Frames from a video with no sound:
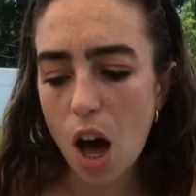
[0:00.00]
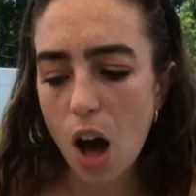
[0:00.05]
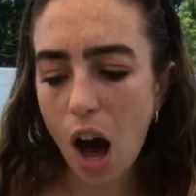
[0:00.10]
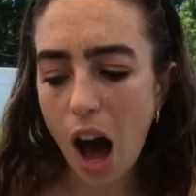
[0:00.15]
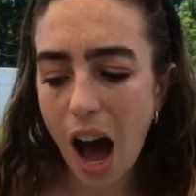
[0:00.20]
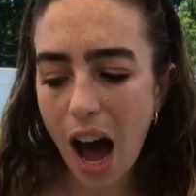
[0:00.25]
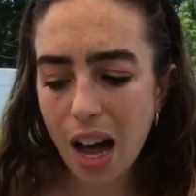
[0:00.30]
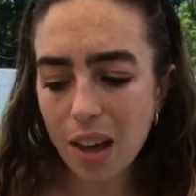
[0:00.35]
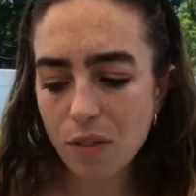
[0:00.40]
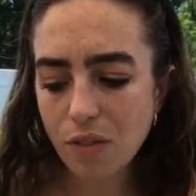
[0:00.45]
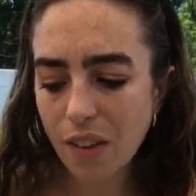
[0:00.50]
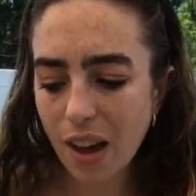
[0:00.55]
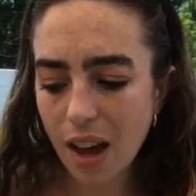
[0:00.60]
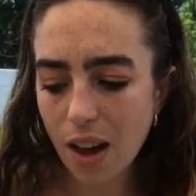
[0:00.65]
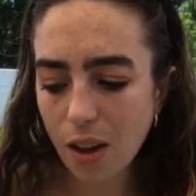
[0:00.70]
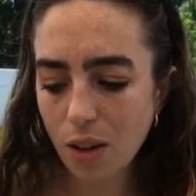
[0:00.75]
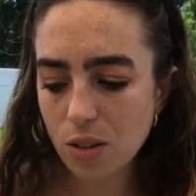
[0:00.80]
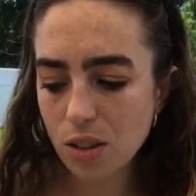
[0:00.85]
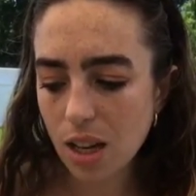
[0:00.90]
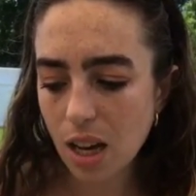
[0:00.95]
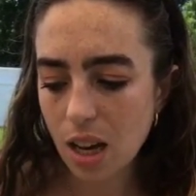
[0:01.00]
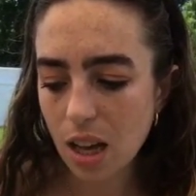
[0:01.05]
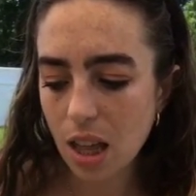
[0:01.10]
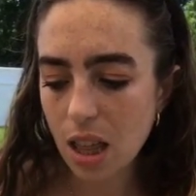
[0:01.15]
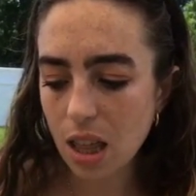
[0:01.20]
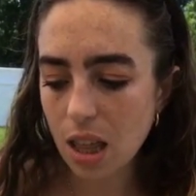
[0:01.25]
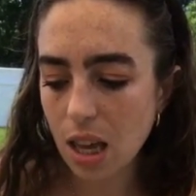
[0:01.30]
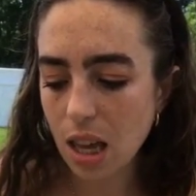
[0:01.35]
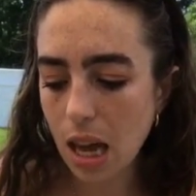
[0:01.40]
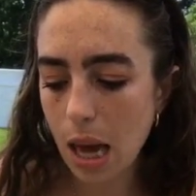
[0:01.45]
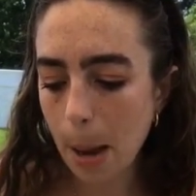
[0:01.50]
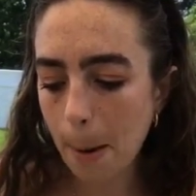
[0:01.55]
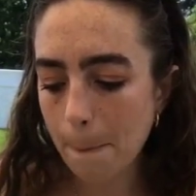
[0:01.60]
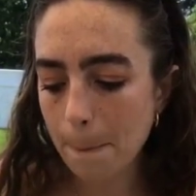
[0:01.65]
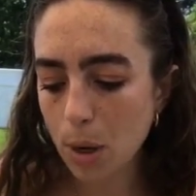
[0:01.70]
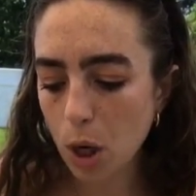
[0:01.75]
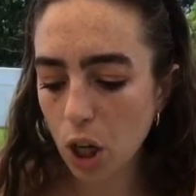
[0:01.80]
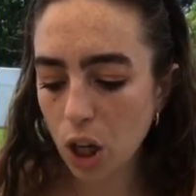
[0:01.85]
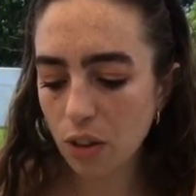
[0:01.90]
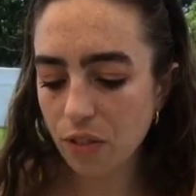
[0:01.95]
I found the
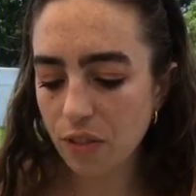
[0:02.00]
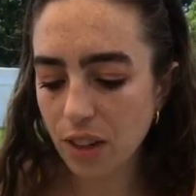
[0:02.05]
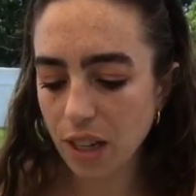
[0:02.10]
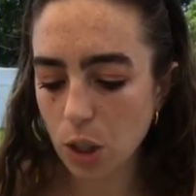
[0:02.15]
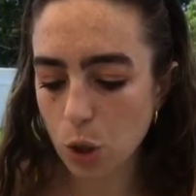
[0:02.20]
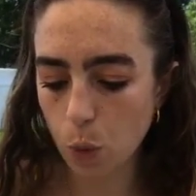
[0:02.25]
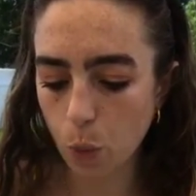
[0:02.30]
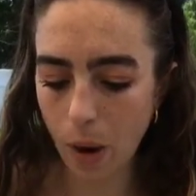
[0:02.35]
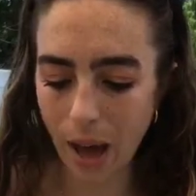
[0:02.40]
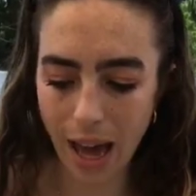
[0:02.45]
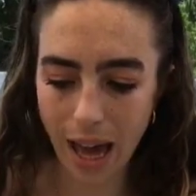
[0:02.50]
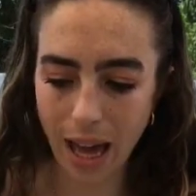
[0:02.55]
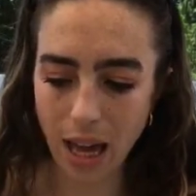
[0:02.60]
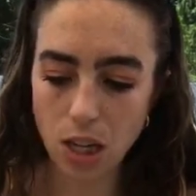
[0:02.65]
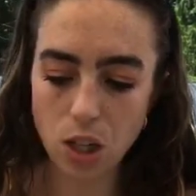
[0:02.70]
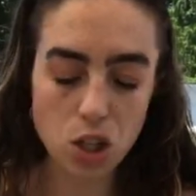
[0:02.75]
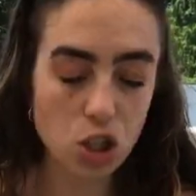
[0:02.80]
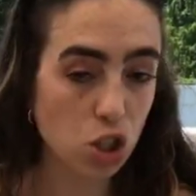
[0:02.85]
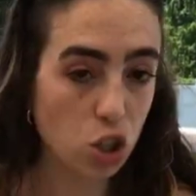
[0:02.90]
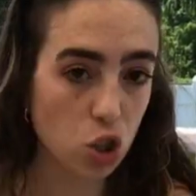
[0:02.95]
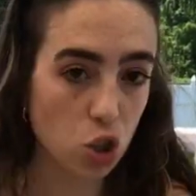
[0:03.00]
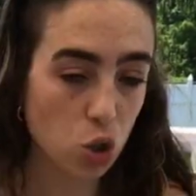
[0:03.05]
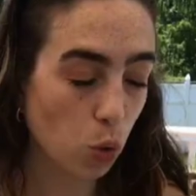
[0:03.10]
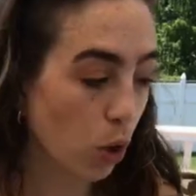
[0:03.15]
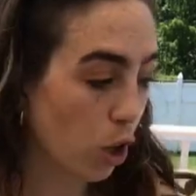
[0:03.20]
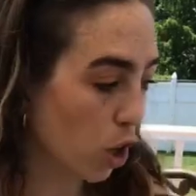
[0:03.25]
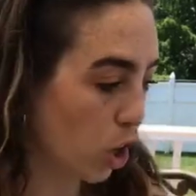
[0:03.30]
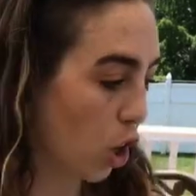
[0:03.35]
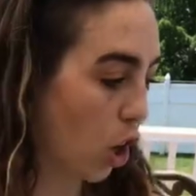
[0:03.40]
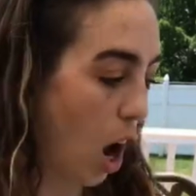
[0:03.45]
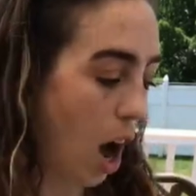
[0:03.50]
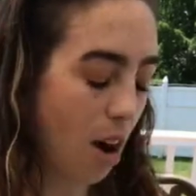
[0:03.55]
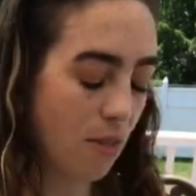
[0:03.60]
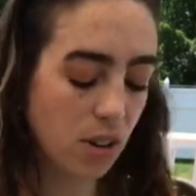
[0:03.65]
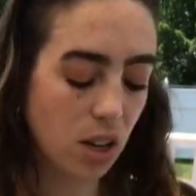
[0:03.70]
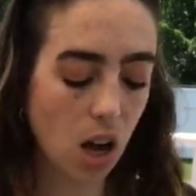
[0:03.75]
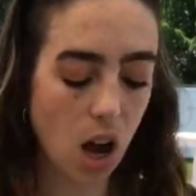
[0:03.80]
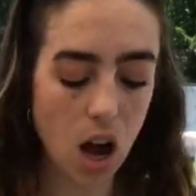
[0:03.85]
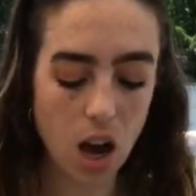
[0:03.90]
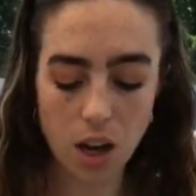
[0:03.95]
perfect way to store your
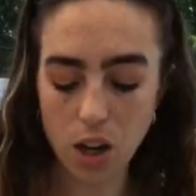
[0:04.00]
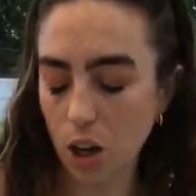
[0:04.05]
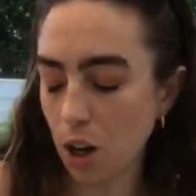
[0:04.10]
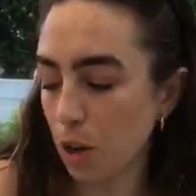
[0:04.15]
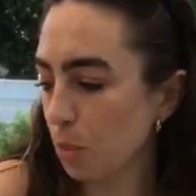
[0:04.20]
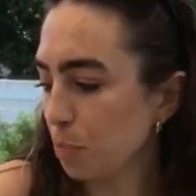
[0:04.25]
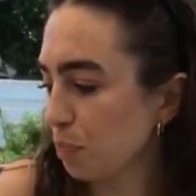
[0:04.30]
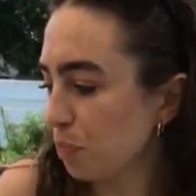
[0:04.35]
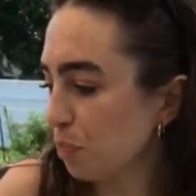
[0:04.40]
avocado.